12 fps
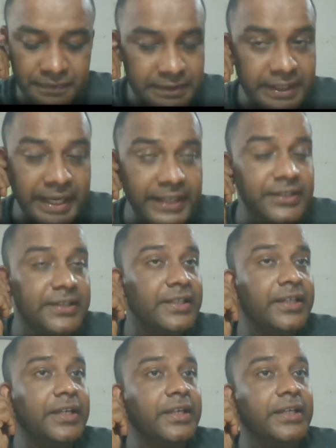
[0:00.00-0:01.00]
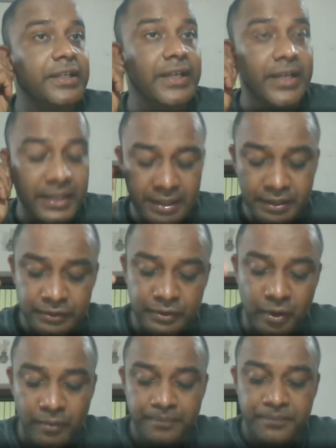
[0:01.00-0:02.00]
right?
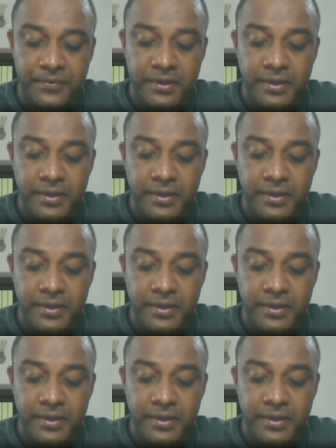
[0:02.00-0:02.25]
So